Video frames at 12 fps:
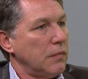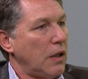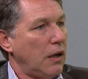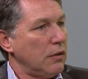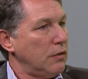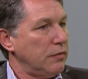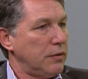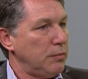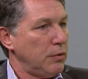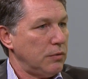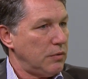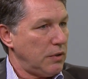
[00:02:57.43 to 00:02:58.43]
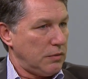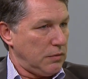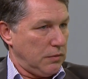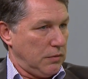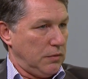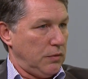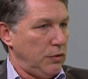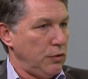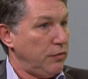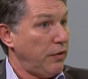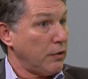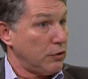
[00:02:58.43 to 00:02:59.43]
out of the blue the
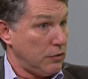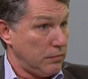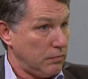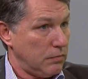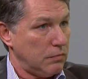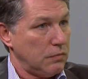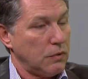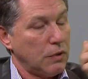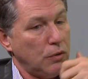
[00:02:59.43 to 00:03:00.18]
new function, mm.